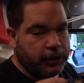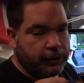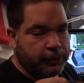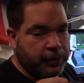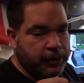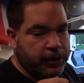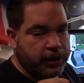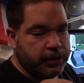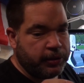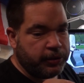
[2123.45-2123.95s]

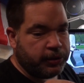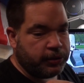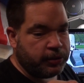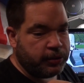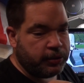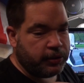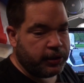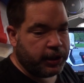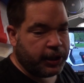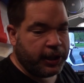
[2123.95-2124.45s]
But then I
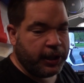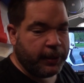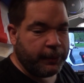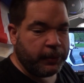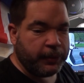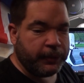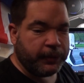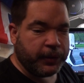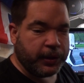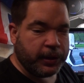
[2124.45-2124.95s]
saw a
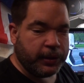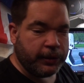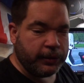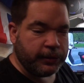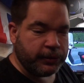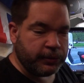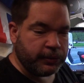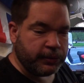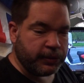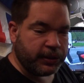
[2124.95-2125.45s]
couple of
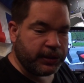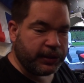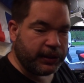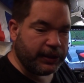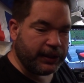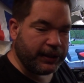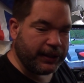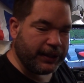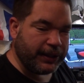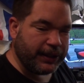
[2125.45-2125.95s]
clues.